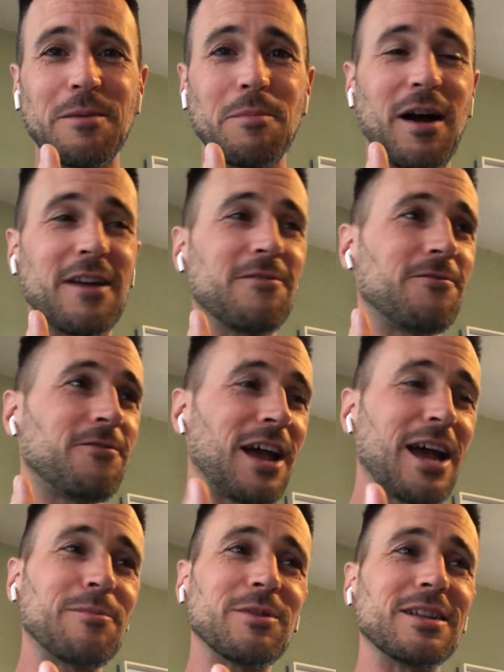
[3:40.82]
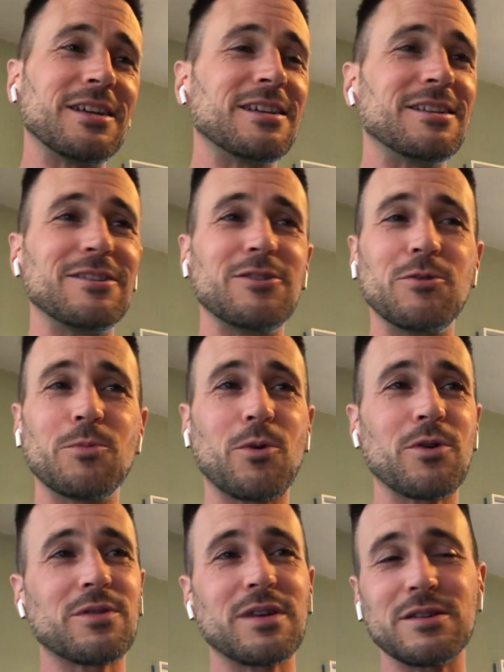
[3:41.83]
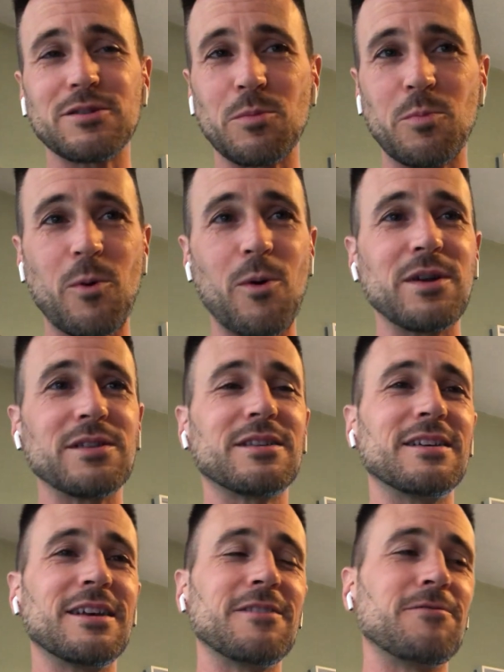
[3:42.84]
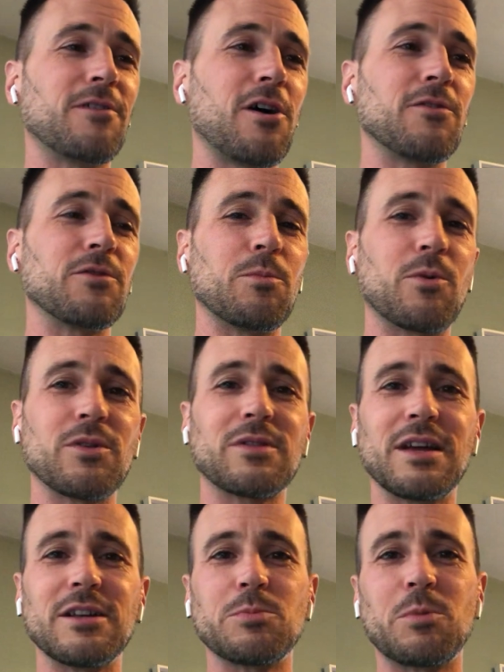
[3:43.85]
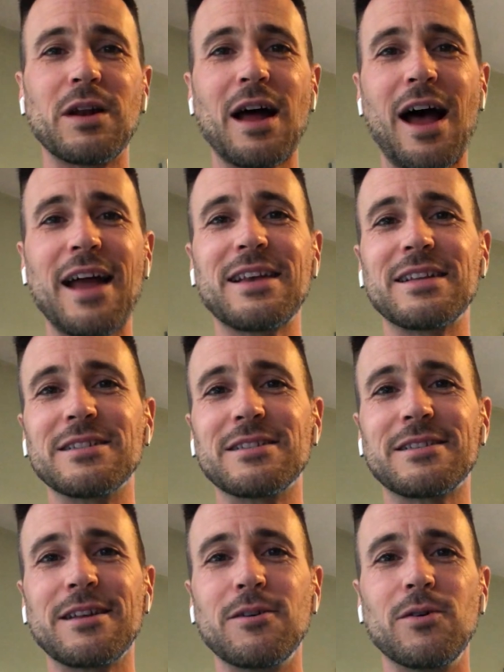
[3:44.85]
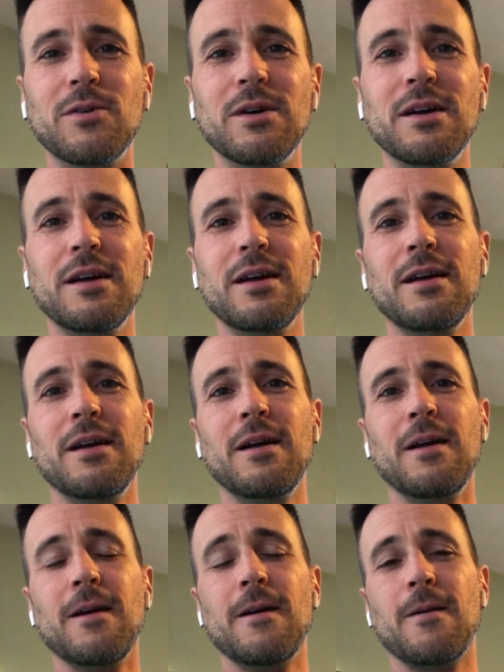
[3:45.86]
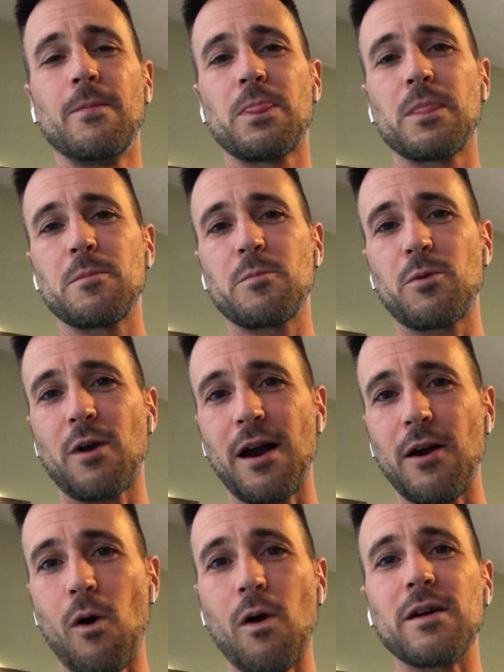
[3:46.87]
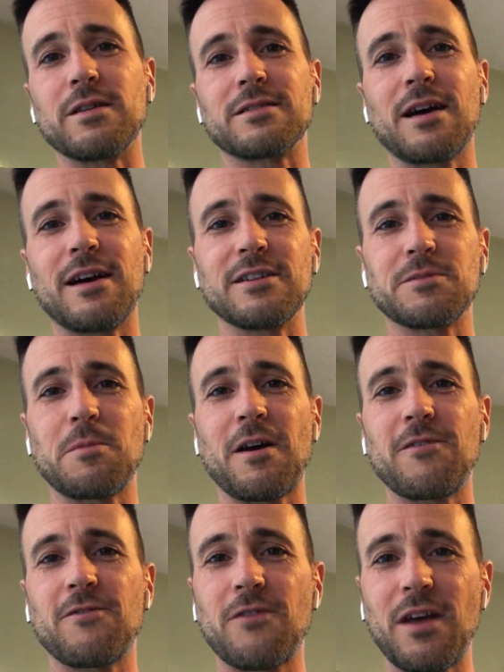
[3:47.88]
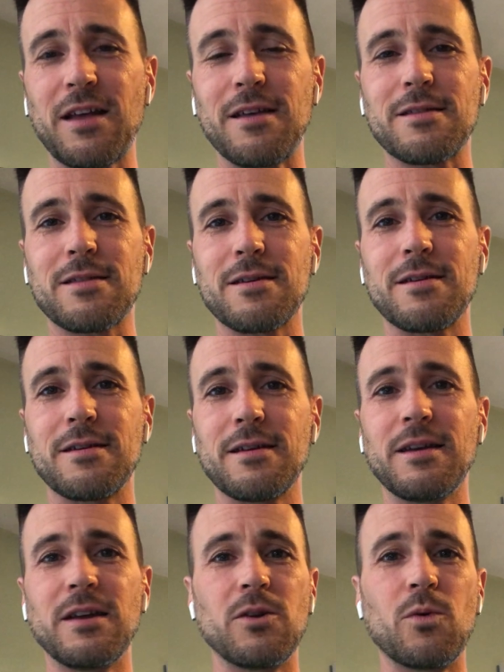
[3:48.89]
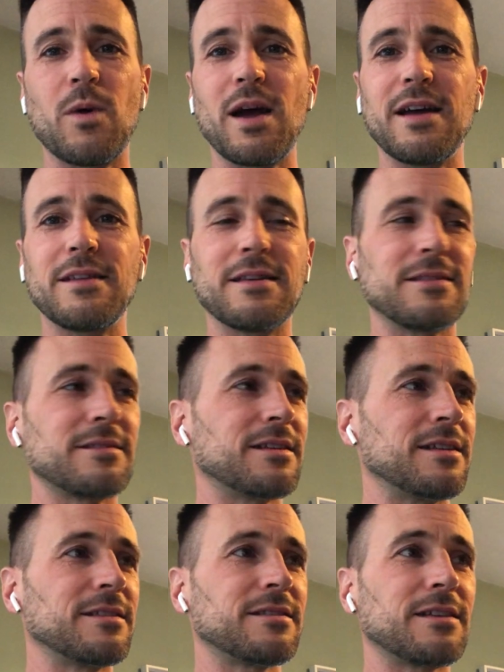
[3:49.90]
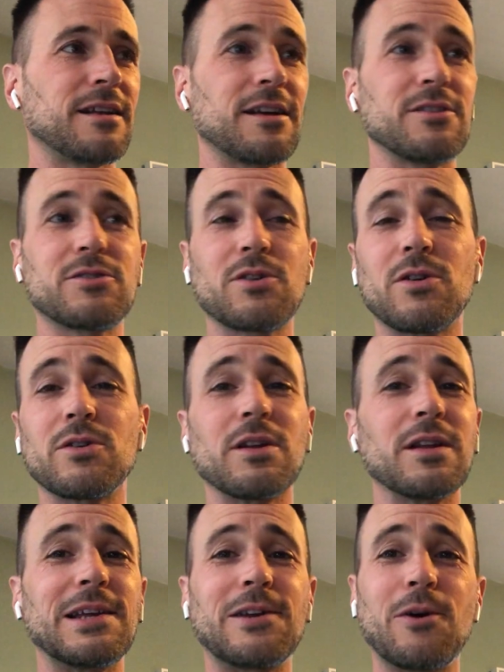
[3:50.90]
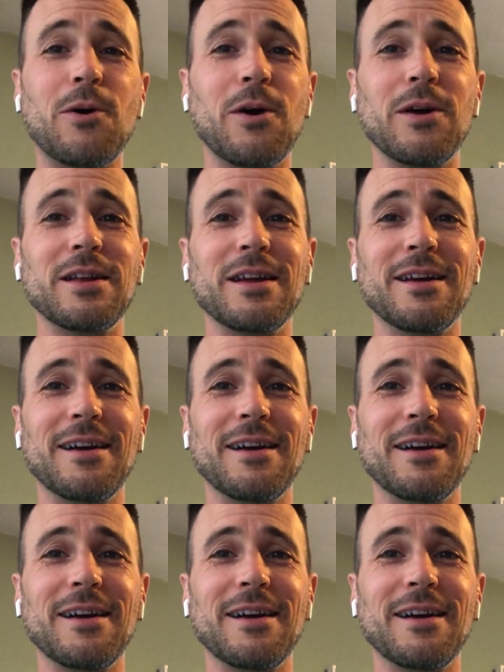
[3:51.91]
my family can do more things, the boys can get involved in more things, but I can still prioritize my faith in a way that I certainly could